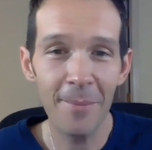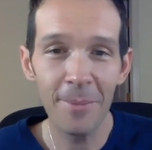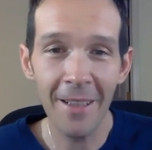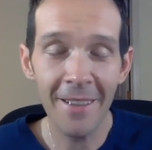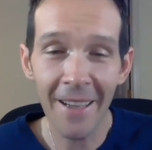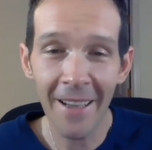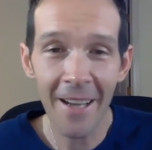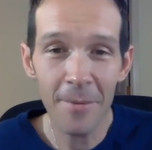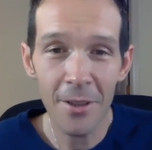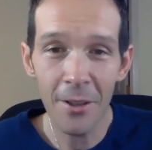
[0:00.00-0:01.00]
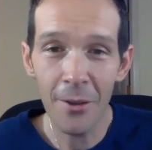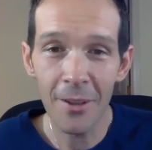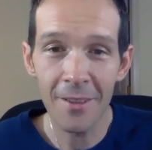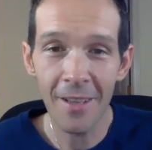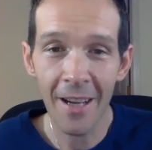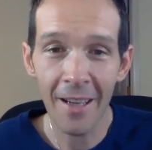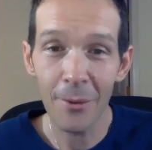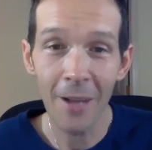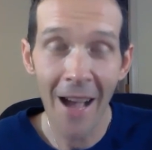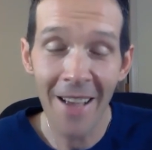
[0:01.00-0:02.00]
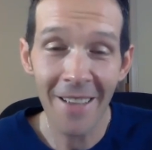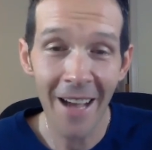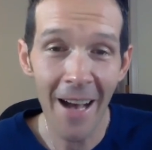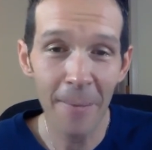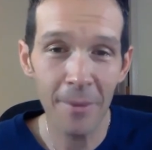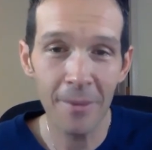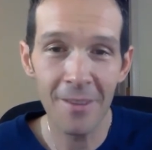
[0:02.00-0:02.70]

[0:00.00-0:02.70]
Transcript: played that game too. And it's like, well, it hasn't happened.